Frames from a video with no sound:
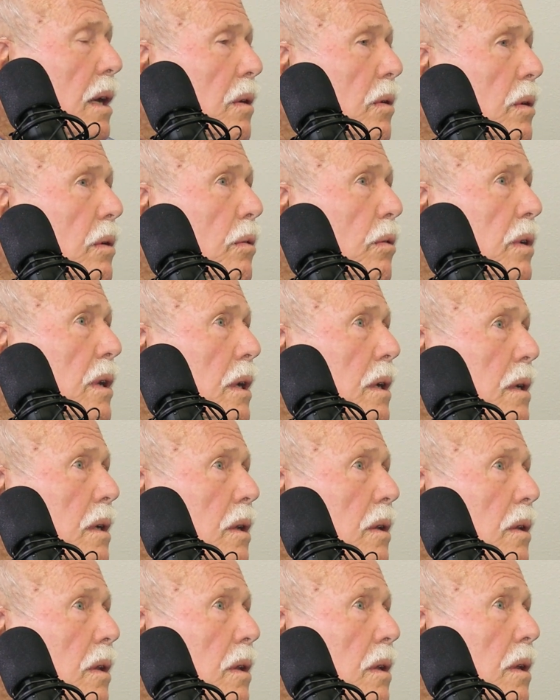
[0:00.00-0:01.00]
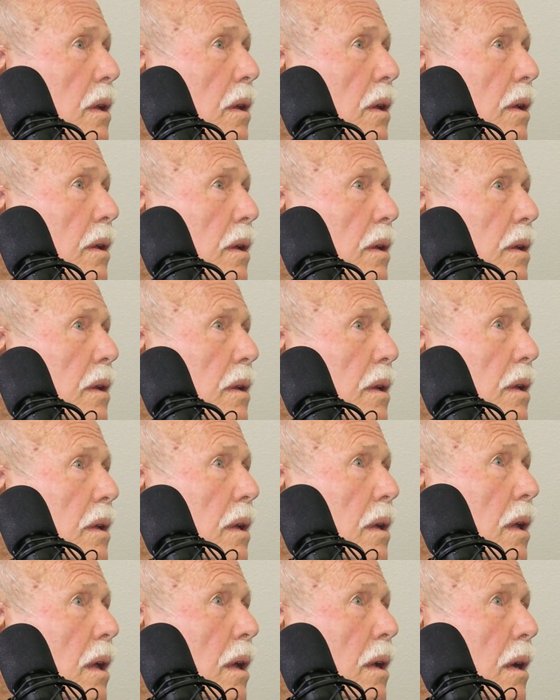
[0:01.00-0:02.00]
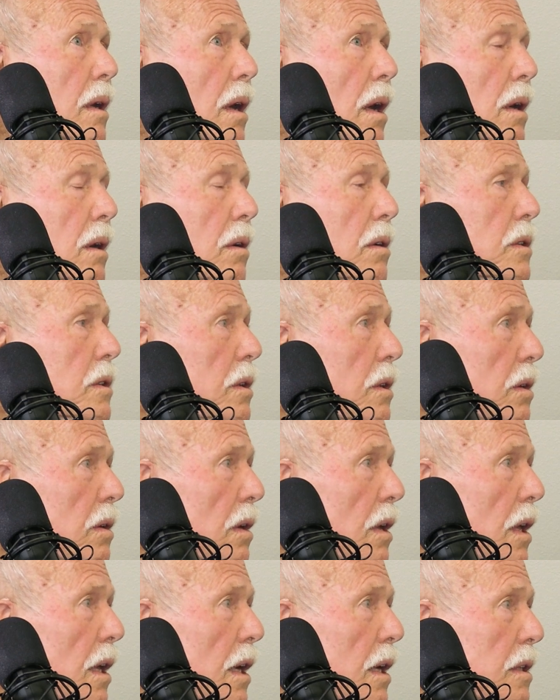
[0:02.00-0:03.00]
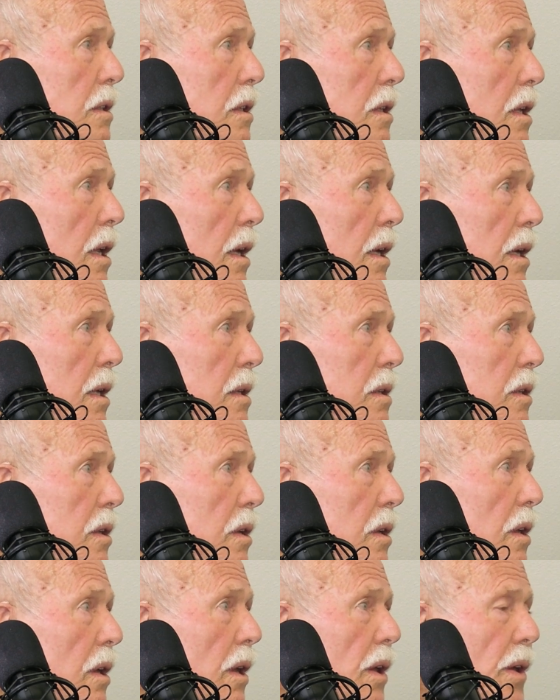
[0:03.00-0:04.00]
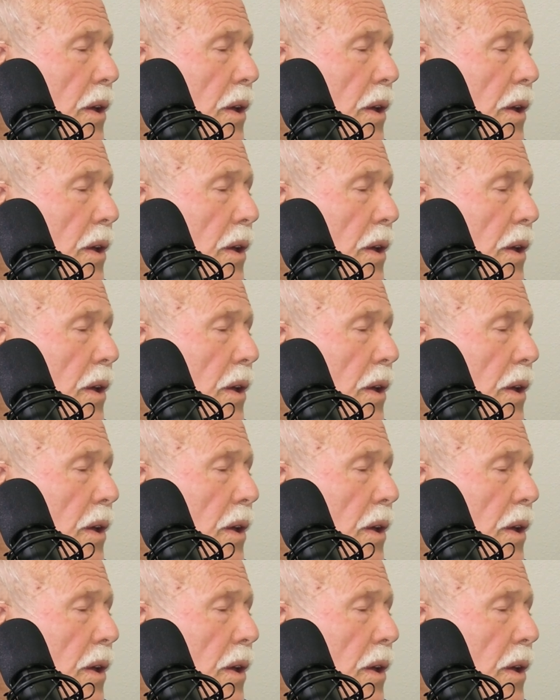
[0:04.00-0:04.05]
We went to the Congress of the United States.